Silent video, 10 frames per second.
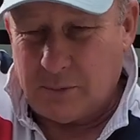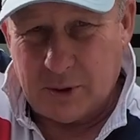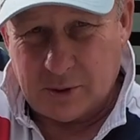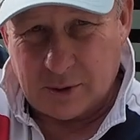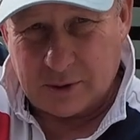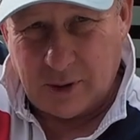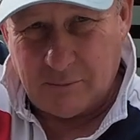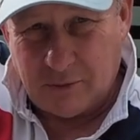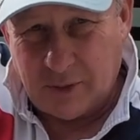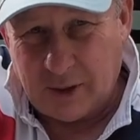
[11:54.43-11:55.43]
which I
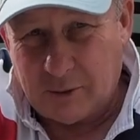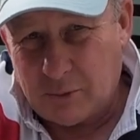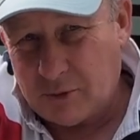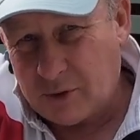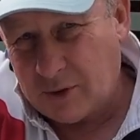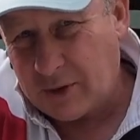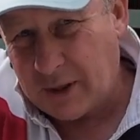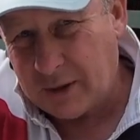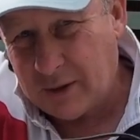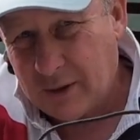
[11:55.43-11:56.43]
don't think once it's
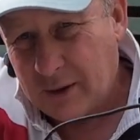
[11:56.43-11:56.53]
in